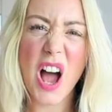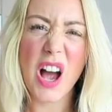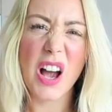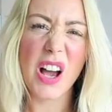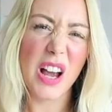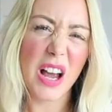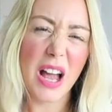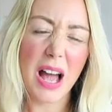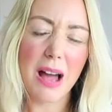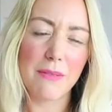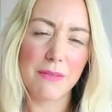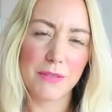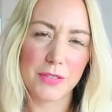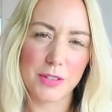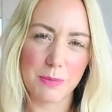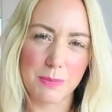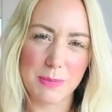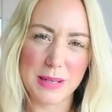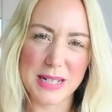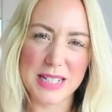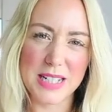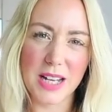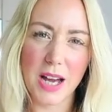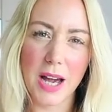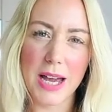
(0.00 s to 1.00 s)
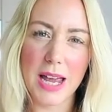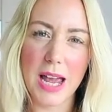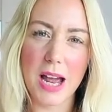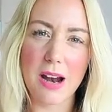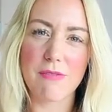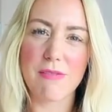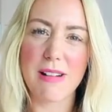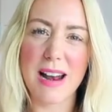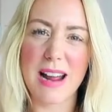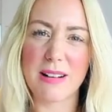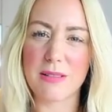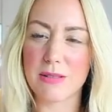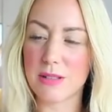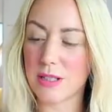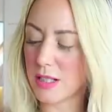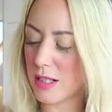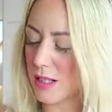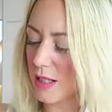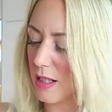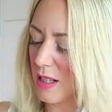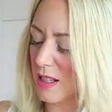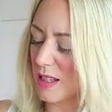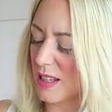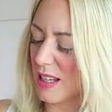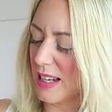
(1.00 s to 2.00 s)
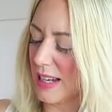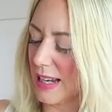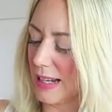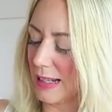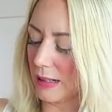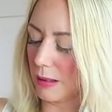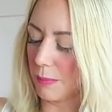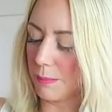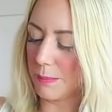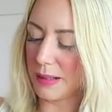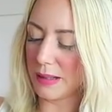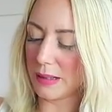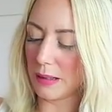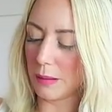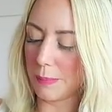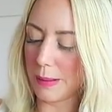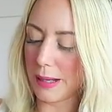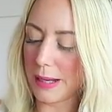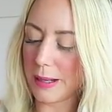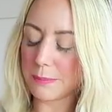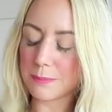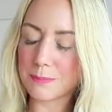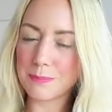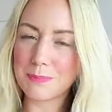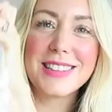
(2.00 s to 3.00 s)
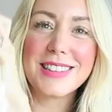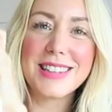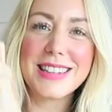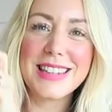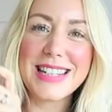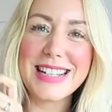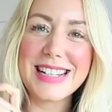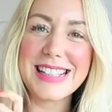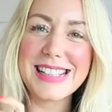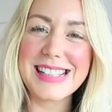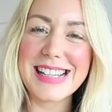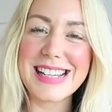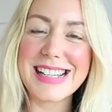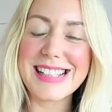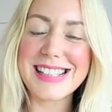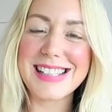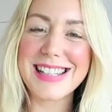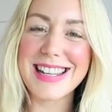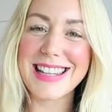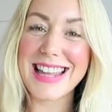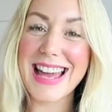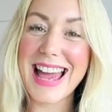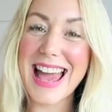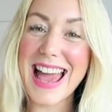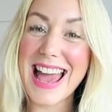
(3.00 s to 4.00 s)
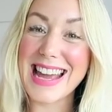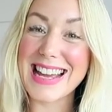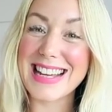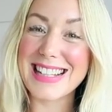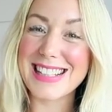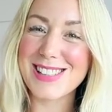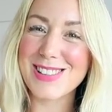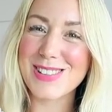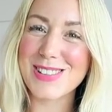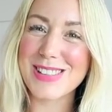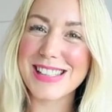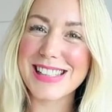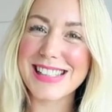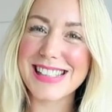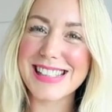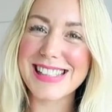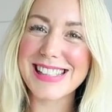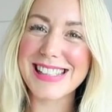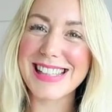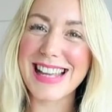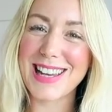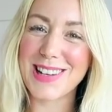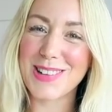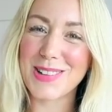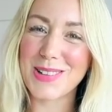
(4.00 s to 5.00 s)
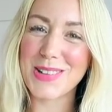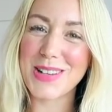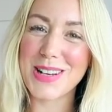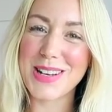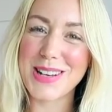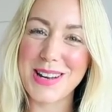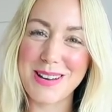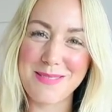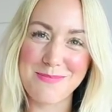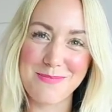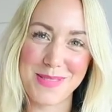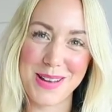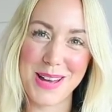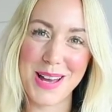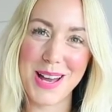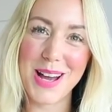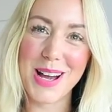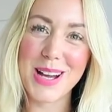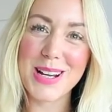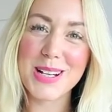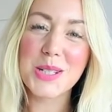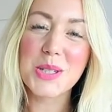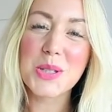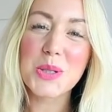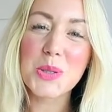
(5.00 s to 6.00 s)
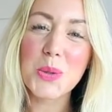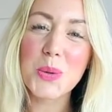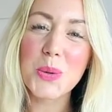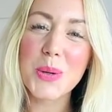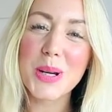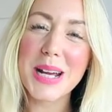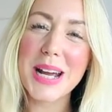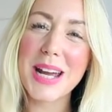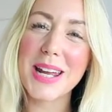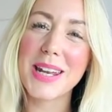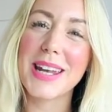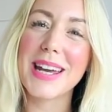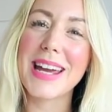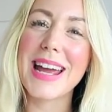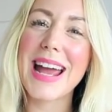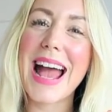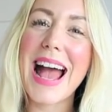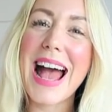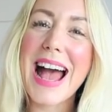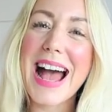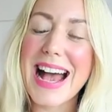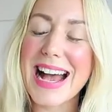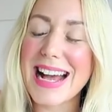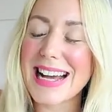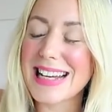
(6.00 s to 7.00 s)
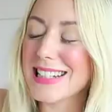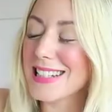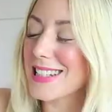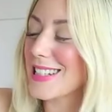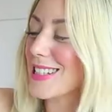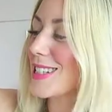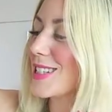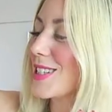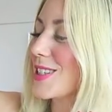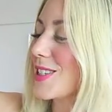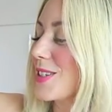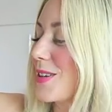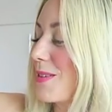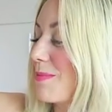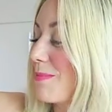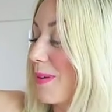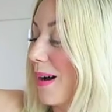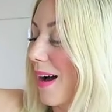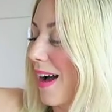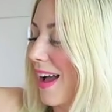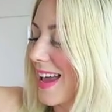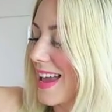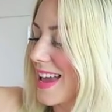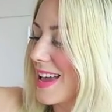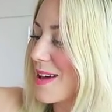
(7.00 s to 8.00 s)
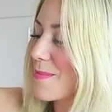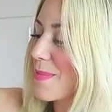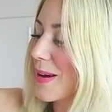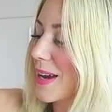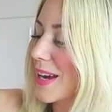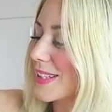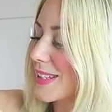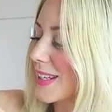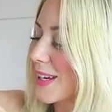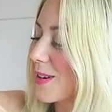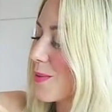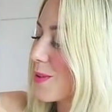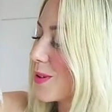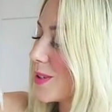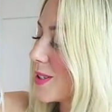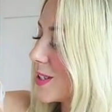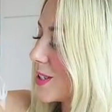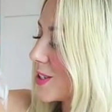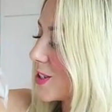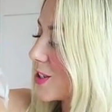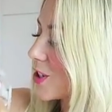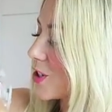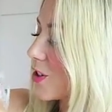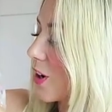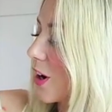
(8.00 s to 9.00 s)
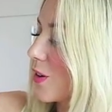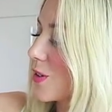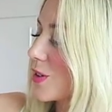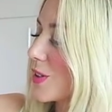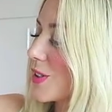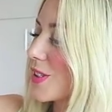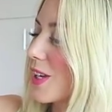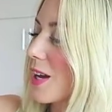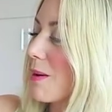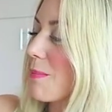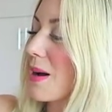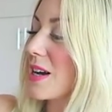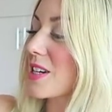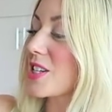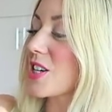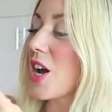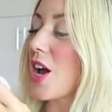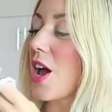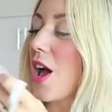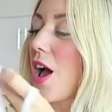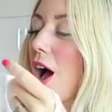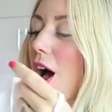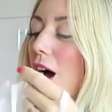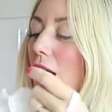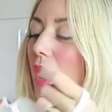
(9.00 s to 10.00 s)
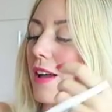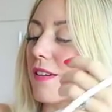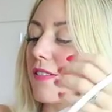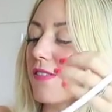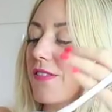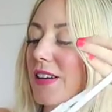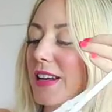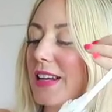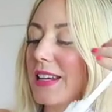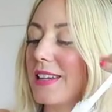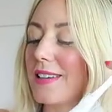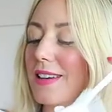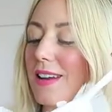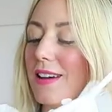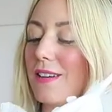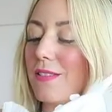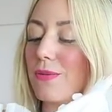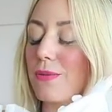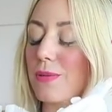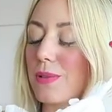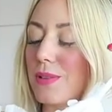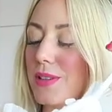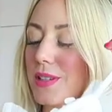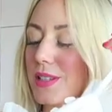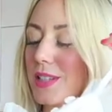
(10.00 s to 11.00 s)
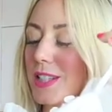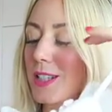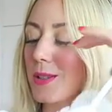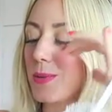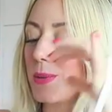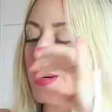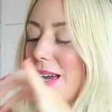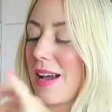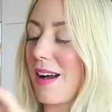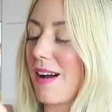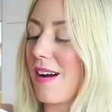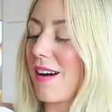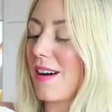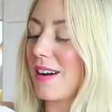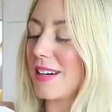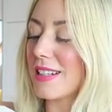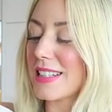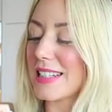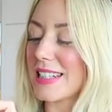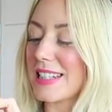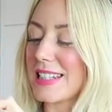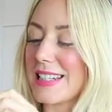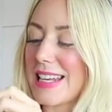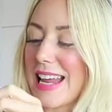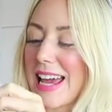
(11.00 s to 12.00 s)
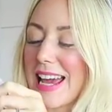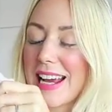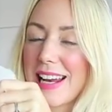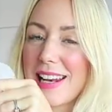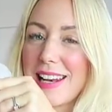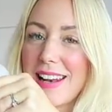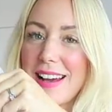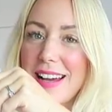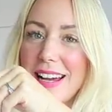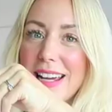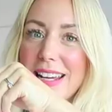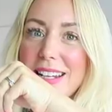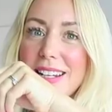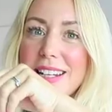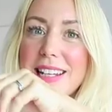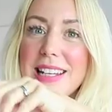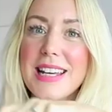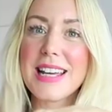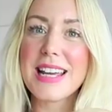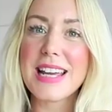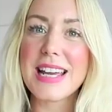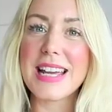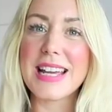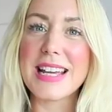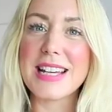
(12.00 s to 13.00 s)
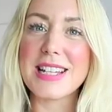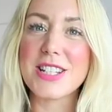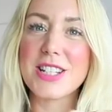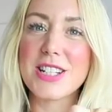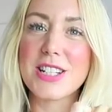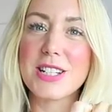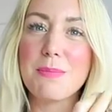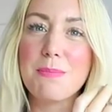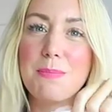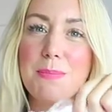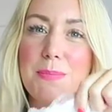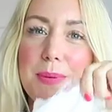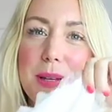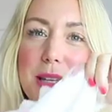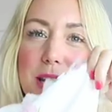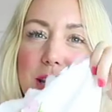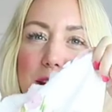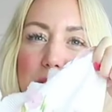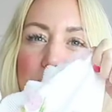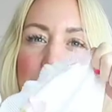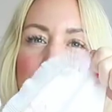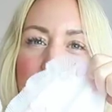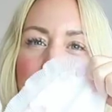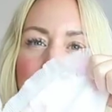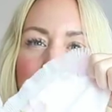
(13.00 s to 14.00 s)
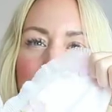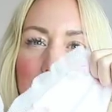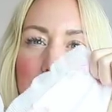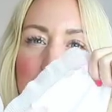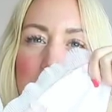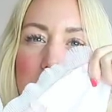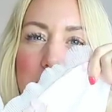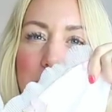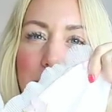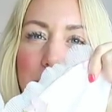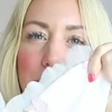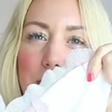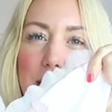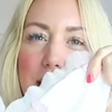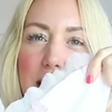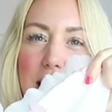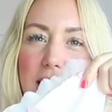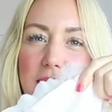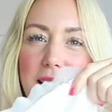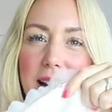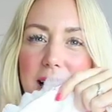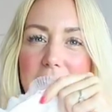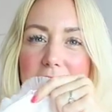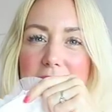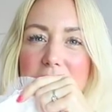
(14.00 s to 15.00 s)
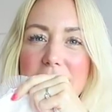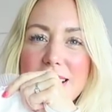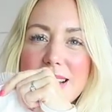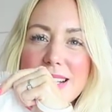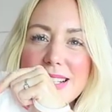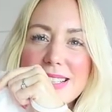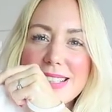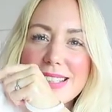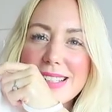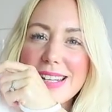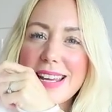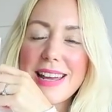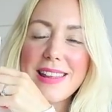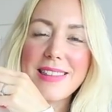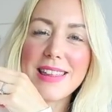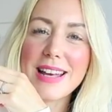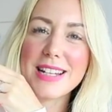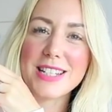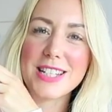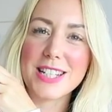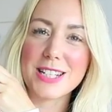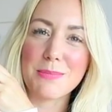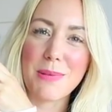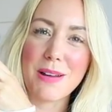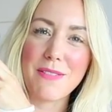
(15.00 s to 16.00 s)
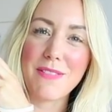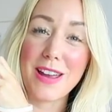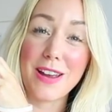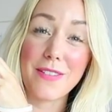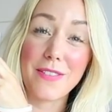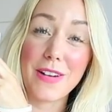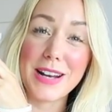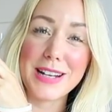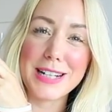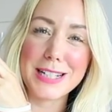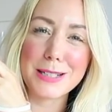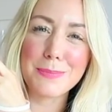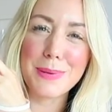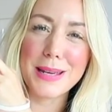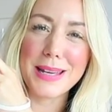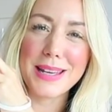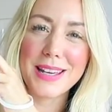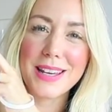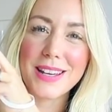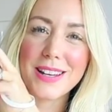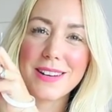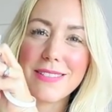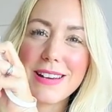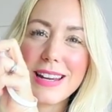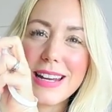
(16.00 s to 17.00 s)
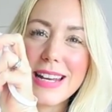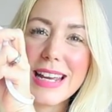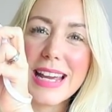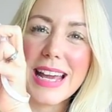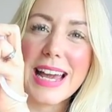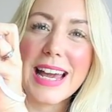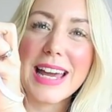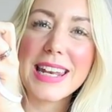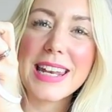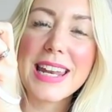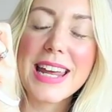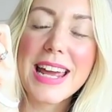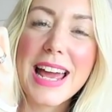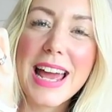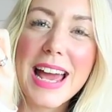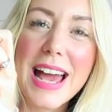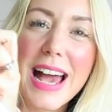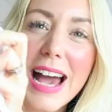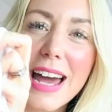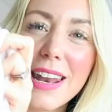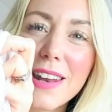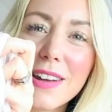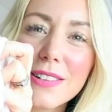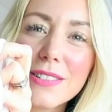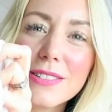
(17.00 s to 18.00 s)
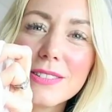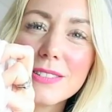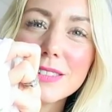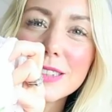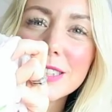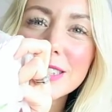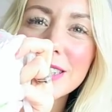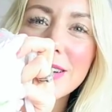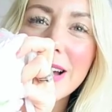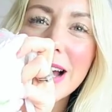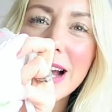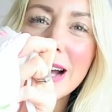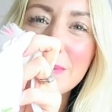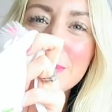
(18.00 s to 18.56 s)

uncomfortably tight around the little middle bit. So this is another ASOS salon number. I saw it and I had to buy it because I wanted to try it on so much. I fell in love with the sweetheart neckline. It's just a beautiful, beautiful neckline, isn't it? That's just my favorite, and it's pink and green again. And I also